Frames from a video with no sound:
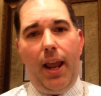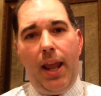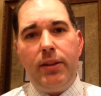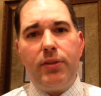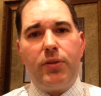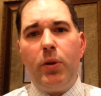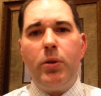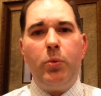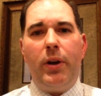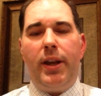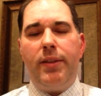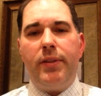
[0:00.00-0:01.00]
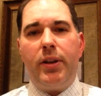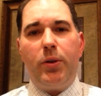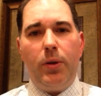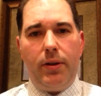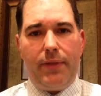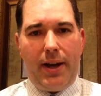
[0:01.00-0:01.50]
And the third way that a
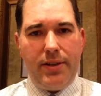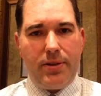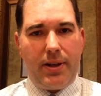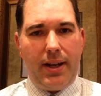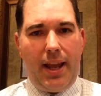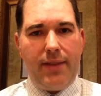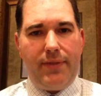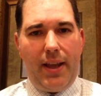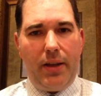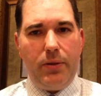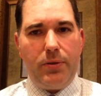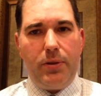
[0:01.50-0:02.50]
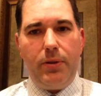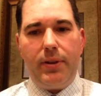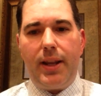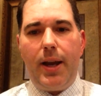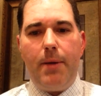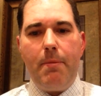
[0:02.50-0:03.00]
good advisor can add value to your
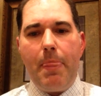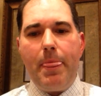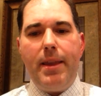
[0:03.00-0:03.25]
account